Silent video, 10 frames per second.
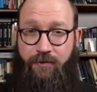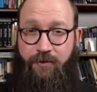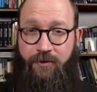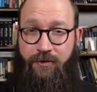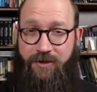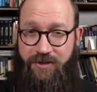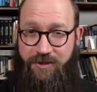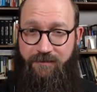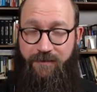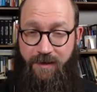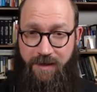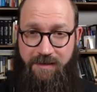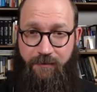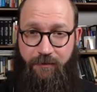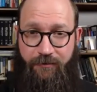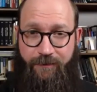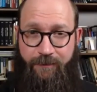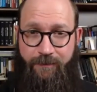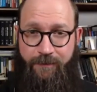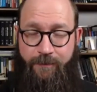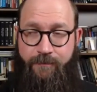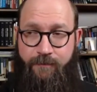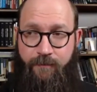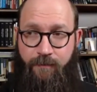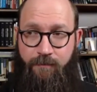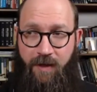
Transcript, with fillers: Christian philosophers. Mm-hmm.